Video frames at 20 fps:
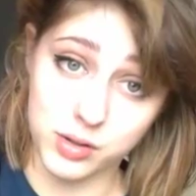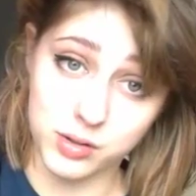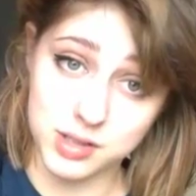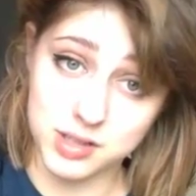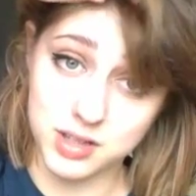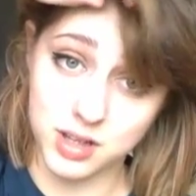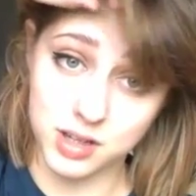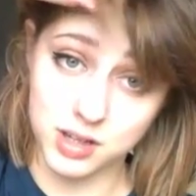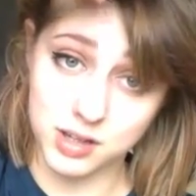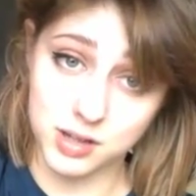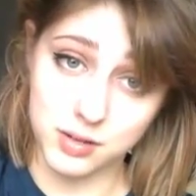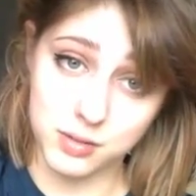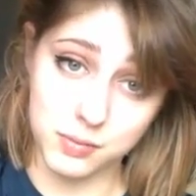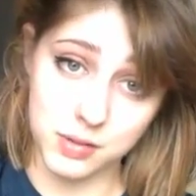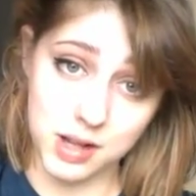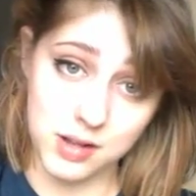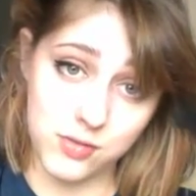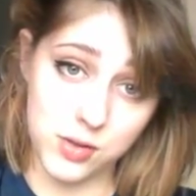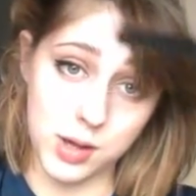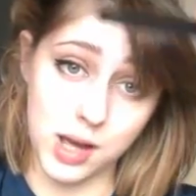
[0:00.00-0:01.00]
It's gonna,
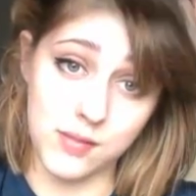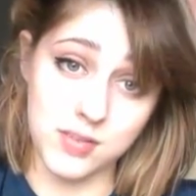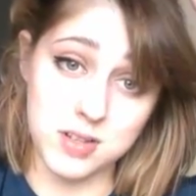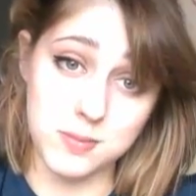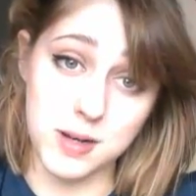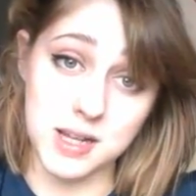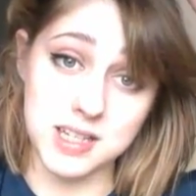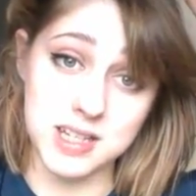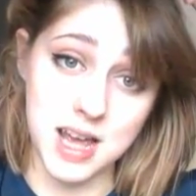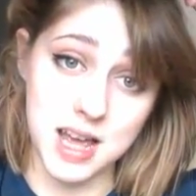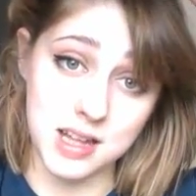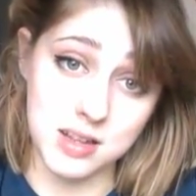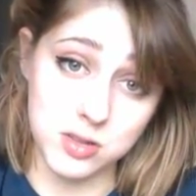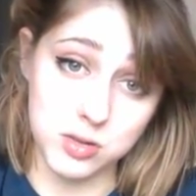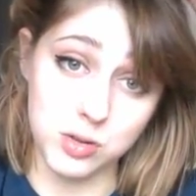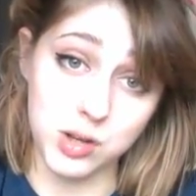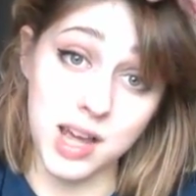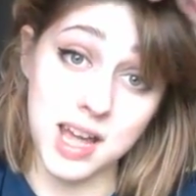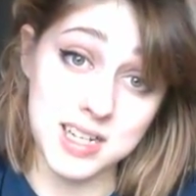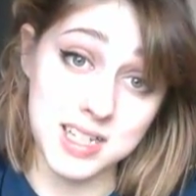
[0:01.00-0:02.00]
if you have split ends
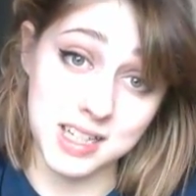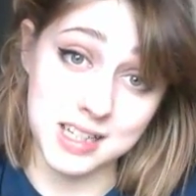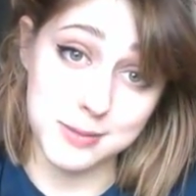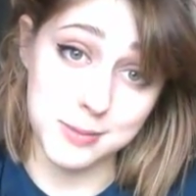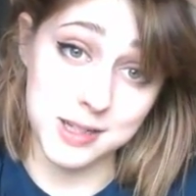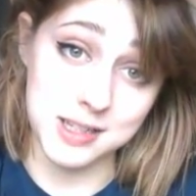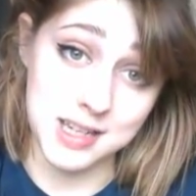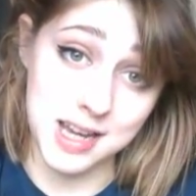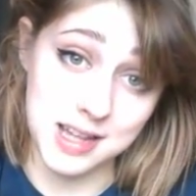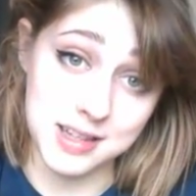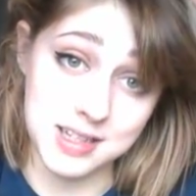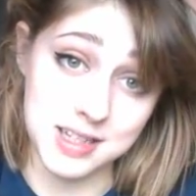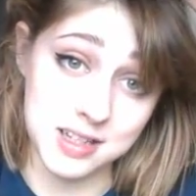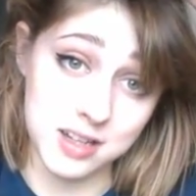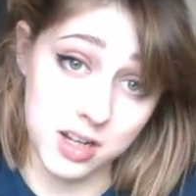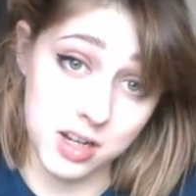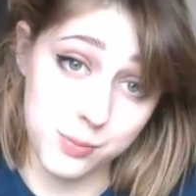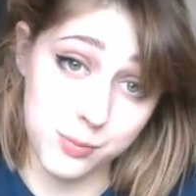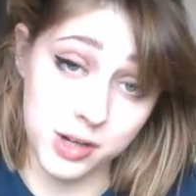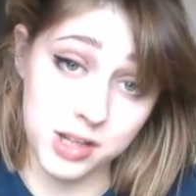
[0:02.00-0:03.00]
or getting split ends, it's
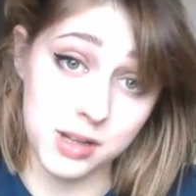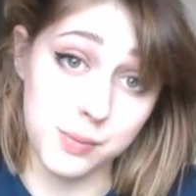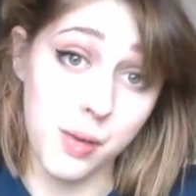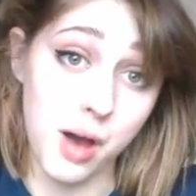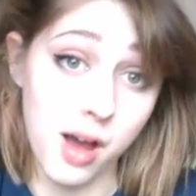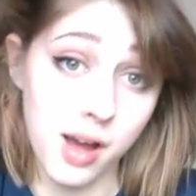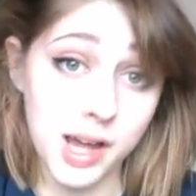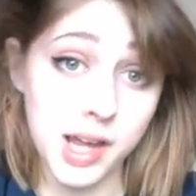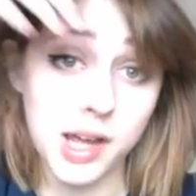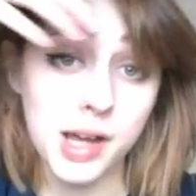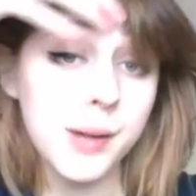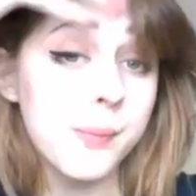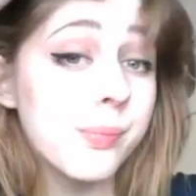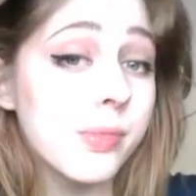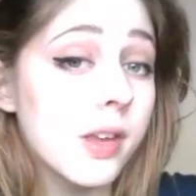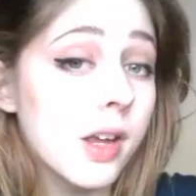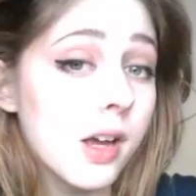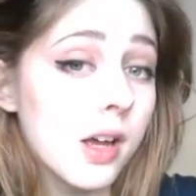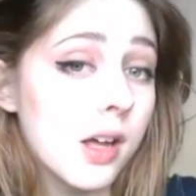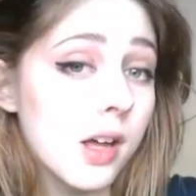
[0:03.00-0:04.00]
gonna bring them higher,
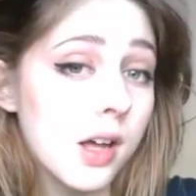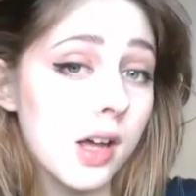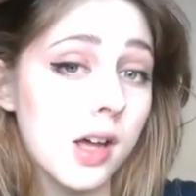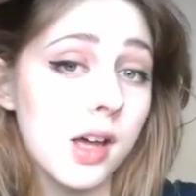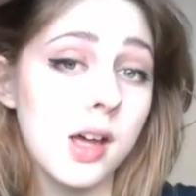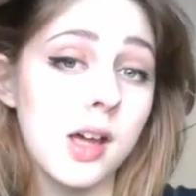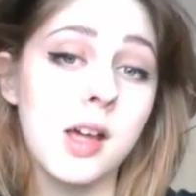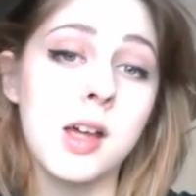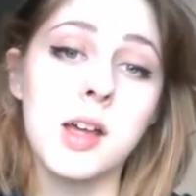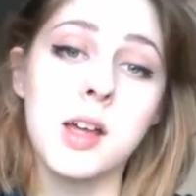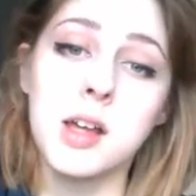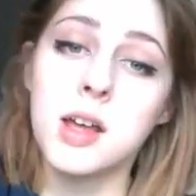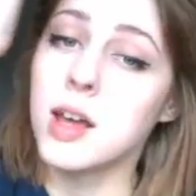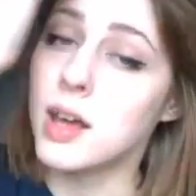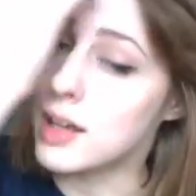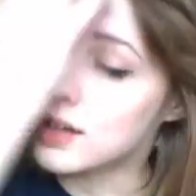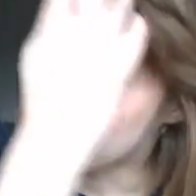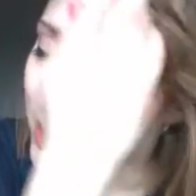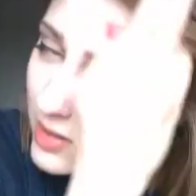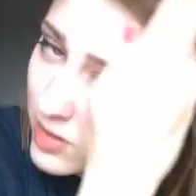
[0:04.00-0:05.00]

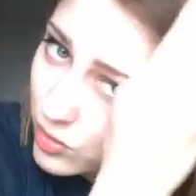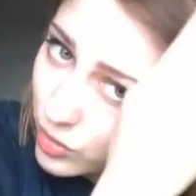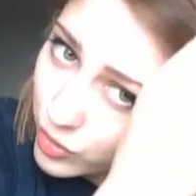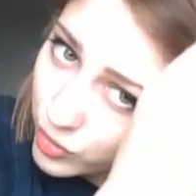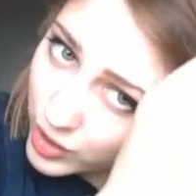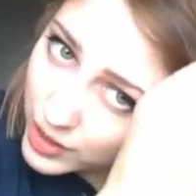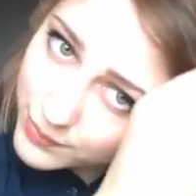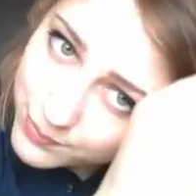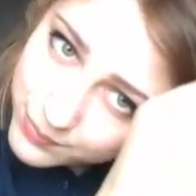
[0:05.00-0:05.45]
and it's not great.